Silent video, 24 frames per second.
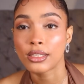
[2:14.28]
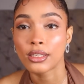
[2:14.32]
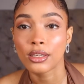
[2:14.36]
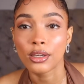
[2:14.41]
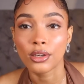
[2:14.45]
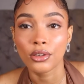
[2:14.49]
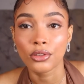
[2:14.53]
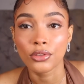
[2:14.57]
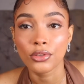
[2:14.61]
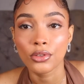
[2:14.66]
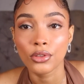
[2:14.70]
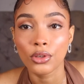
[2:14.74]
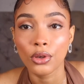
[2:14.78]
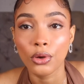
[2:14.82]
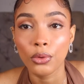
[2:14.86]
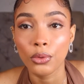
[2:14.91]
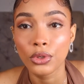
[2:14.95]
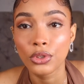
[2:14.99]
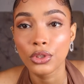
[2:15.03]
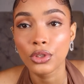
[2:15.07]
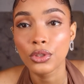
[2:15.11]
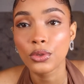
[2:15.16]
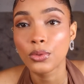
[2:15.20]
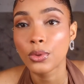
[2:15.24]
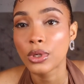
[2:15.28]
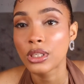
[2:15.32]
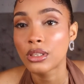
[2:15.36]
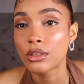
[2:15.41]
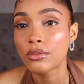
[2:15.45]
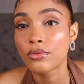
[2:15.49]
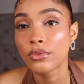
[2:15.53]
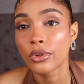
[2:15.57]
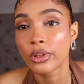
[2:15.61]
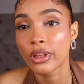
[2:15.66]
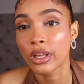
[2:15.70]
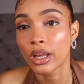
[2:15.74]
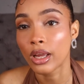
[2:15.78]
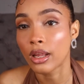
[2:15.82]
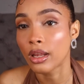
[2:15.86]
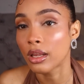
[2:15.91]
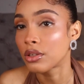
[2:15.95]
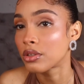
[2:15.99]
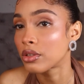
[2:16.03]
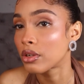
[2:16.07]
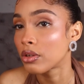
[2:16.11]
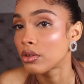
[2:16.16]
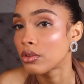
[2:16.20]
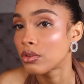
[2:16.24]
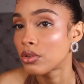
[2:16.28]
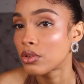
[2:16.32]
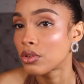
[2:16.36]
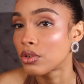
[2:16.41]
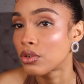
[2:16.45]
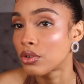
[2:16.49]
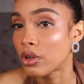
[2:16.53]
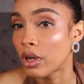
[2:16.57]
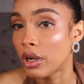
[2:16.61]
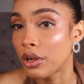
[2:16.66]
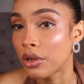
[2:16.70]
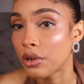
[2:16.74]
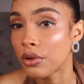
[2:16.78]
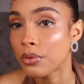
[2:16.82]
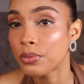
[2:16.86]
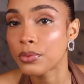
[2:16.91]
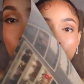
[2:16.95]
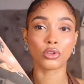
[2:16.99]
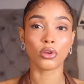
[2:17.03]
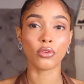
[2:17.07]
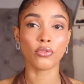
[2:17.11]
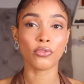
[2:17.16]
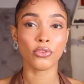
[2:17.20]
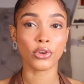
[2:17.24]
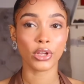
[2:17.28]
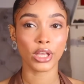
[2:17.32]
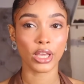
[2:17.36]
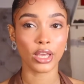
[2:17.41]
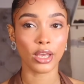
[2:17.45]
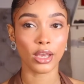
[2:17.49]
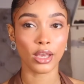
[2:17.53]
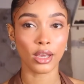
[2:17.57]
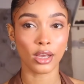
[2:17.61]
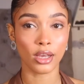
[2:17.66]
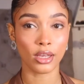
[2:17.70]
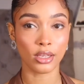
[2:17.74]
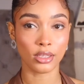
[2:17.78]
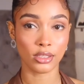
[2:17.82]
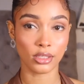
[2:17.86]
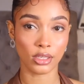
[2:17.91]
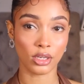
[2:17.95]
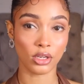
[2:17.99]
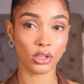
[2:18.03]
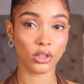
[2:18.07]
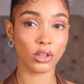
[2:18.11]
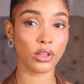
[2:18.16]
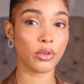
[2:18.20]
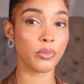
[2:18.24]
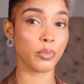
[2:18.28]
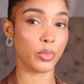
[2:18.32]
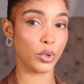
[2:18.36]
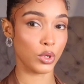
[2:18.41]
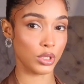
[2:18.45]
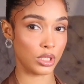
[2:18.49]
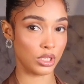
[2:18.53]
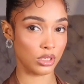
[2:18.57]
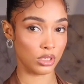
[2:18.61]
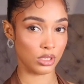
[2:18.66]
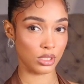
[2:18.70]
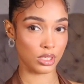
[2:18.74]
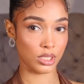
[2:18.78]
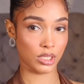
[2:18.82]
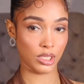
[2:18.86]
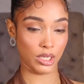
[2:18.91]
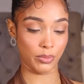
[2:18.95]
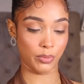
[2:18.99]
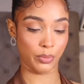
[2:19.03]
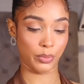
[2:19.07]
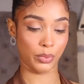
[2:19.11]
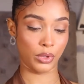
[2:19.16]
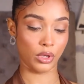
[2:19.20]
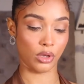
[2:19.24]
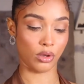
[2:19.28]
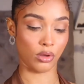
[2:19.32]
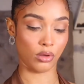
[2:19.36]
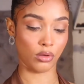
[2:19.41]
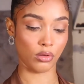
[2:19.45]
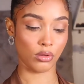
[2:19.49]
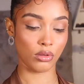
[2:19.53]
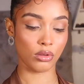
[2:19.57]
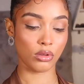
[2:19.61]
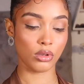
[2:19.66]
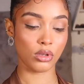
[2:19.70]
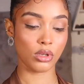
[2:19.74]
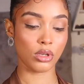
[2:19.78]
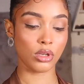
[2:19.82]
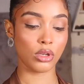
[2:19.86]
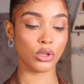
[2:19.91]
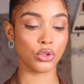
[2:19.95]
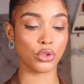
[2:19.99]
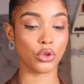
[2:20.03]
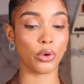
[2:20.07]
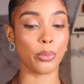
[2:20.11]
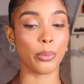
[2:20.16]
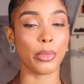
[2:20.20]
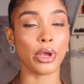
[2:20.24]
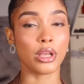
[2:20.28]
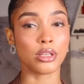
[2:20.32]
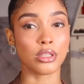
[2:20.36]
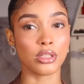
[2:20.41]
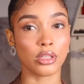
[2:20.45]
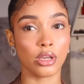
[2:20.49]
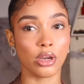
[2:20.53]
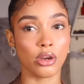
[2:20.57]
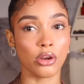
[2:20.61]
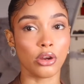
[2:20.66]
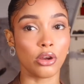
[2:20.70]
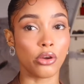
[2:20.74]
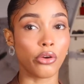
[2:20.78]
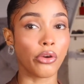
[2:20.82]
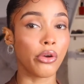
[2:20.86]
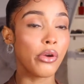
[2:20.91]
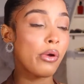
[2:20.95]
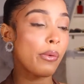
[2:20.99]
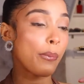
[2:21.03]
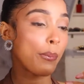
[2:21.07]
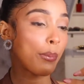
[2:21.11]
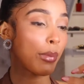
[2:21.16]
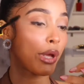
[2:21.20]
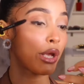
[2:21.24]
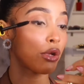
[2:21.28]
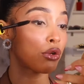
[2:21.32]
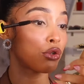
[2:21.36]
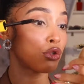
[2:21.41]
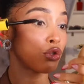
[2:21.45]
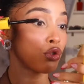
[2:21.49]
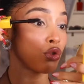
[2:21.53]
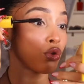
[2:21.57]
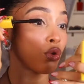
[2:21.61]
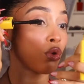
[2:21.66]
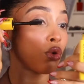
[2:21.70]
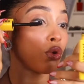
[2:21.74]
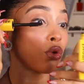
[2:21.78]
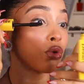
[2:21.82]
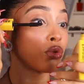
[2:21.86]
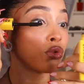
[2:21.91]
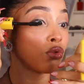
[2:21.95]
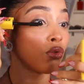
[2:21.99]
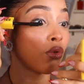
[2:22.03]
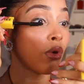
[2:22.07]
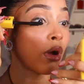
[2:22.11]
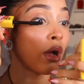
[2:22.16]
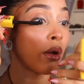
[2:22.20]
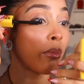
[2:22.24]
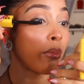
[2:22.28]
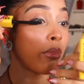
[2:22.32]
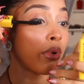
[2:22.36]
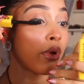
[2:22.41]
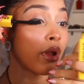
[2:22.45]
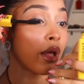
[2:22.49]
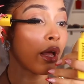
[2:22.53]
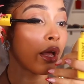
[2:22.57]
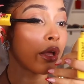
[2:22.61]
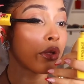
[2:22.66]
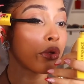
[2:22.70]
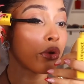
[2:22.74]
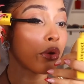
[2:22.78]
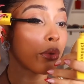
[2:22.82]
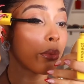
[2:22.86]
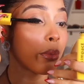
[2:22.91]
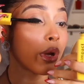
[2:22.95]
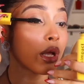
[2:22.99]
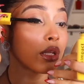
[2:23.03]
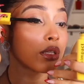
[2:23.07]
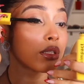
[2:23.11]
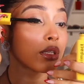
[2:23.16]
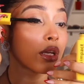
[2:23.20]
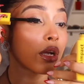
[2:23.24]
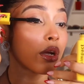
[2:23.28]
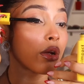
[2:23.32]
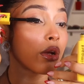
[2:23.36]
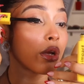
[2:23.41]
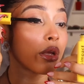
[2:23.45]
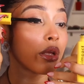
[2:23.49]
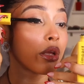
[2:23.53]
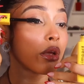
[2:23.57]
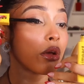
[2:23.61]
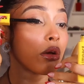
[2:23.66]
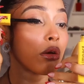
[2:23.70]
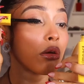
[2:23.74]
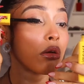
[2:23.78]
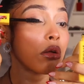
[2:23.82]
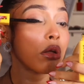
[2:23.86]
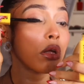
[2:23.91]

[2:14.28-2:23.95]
y'all, so we're just waiting for the eyelash glue to dry. Don't forget, guys, another important step, y'all, your mascara. Make sure you apply your mascara